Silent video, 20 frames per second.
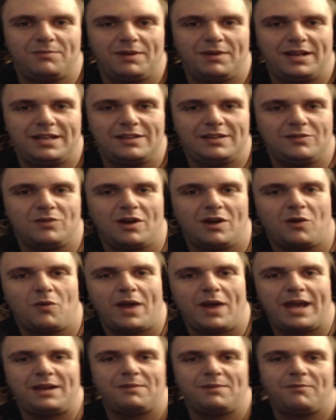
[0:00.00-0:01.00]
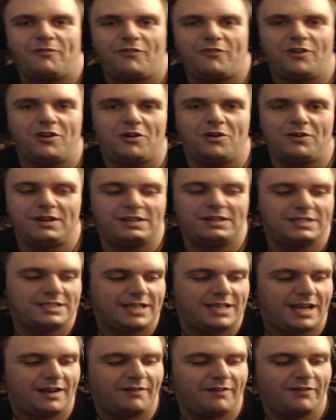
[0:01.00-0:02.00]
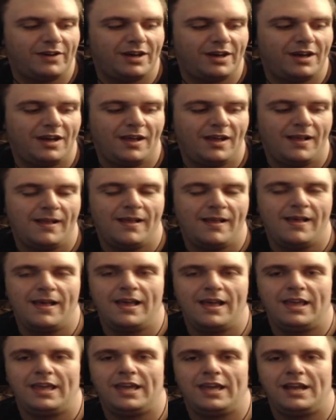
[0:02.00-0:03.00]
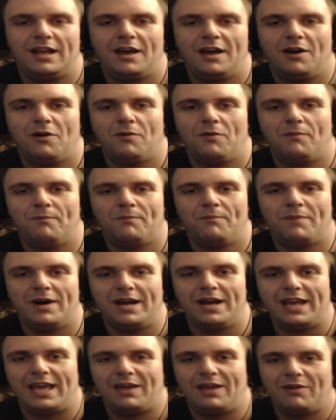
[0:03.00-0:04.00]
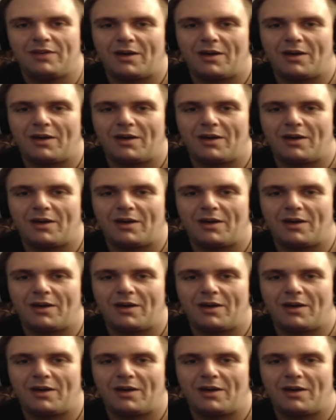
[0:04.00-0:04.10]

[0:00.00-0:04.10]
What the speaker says: but in a random food instead of a, you know, money.